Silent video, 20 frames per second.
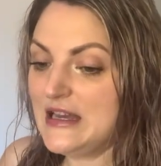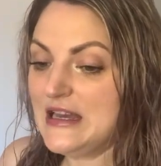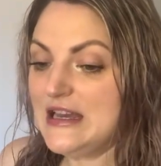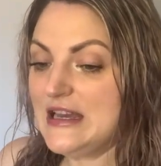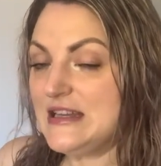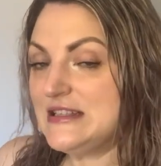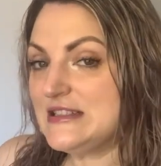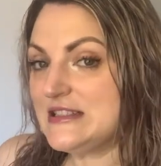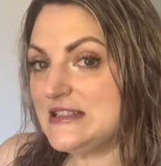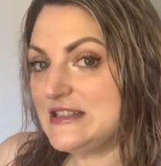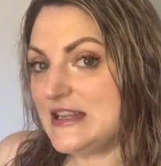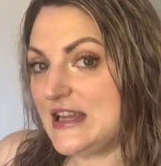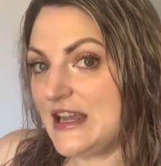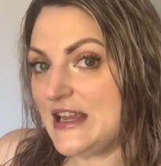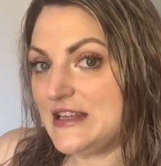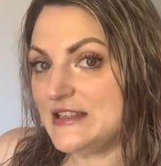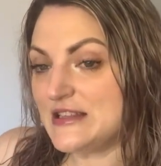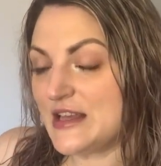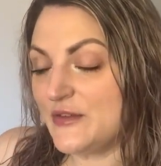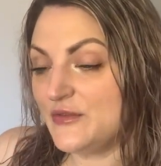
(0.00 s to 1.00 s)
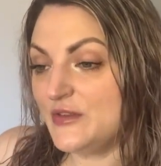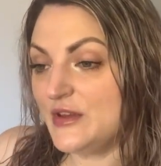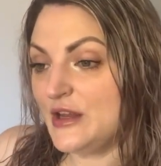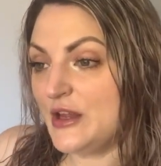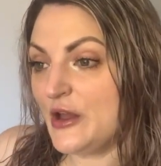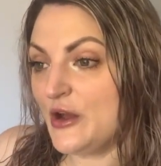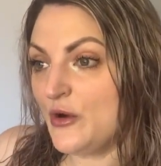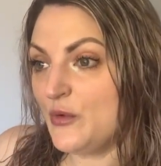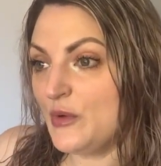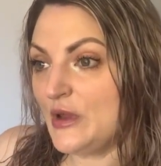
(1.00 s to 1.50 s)
In today's
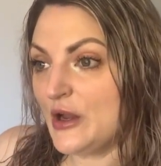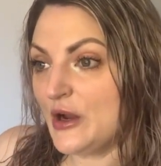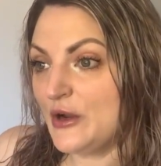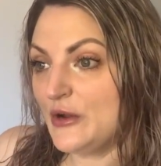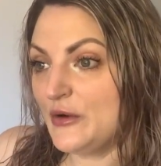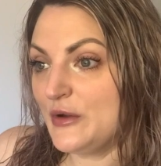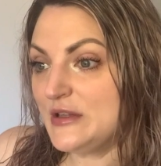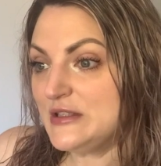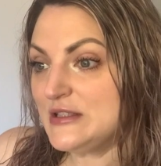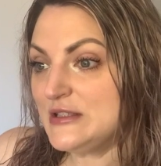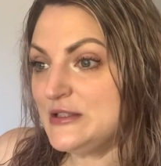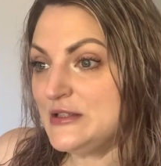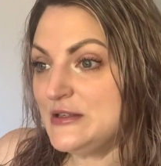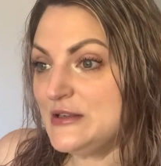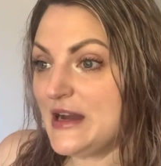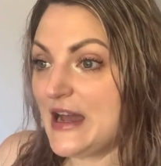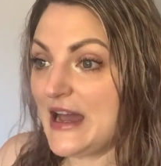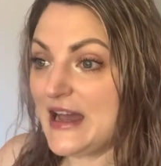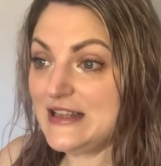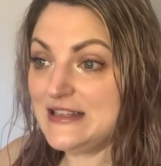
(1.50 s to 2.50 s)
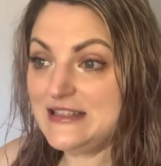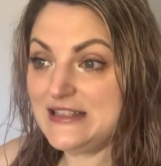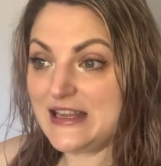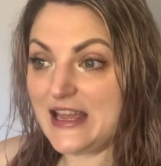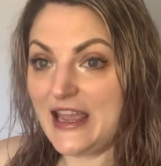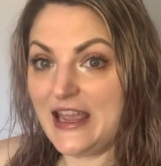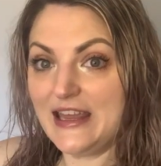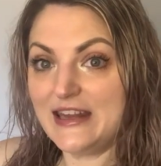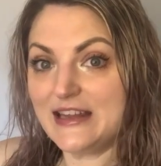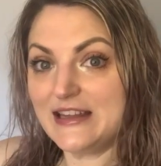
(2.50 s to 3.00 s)
video we are going to do a
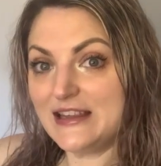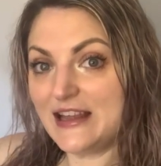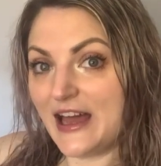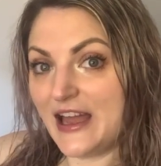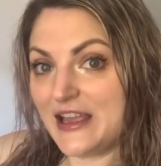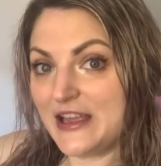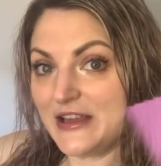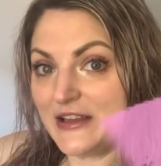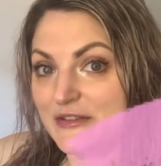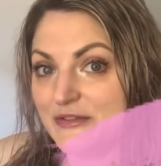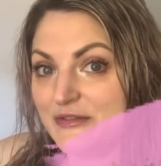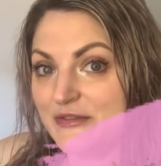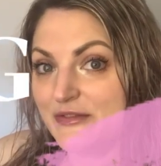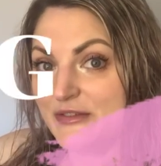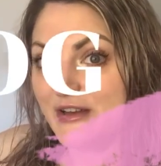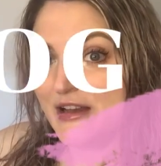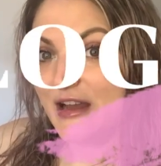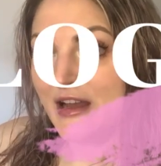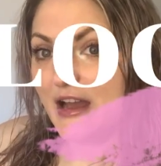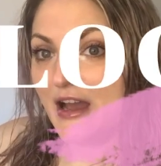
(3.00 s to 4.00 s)
day in a life.